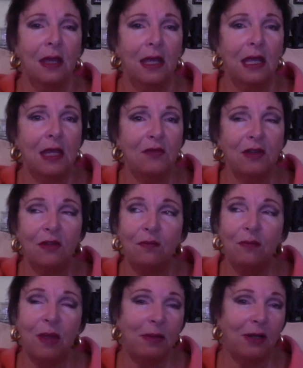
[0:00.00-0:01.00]
even if
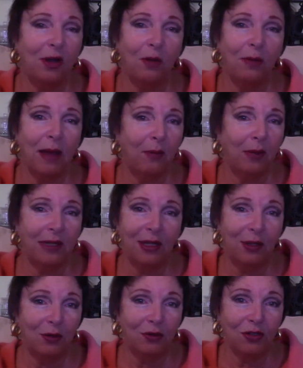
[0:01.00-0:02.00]
maybe not by Whitney
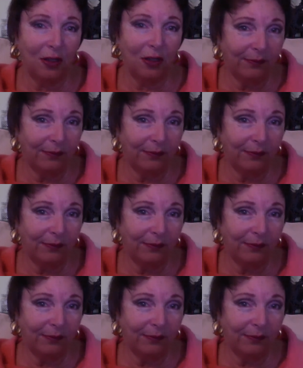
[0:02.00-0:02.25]
Houston.